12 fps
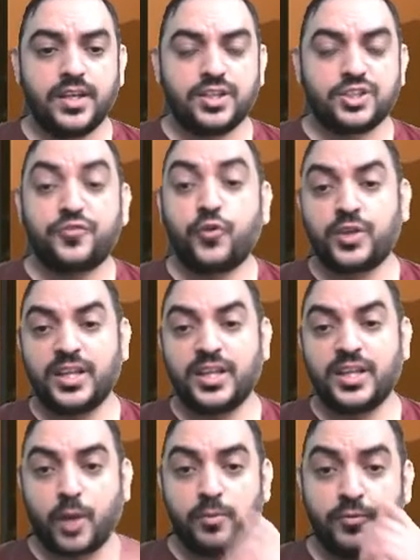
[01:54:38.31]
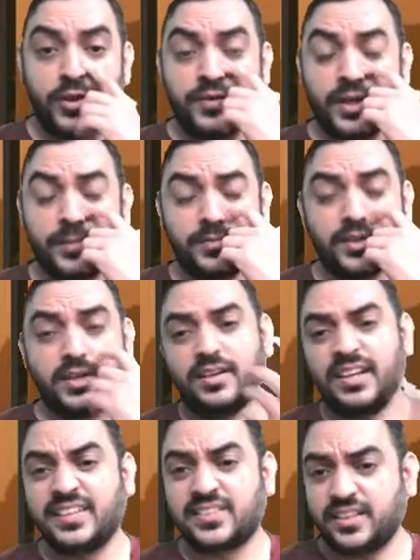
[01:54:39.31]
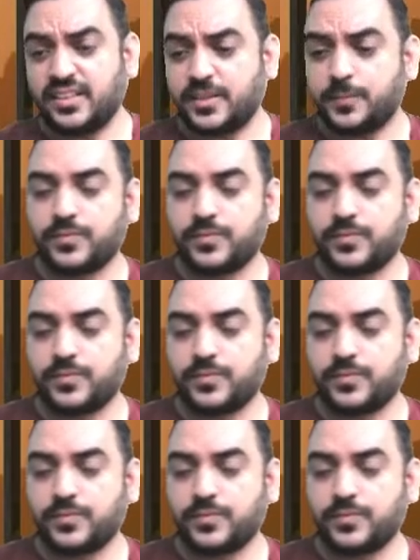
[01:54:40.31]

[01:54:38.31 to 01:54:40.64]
So 14 problem we have done, decent.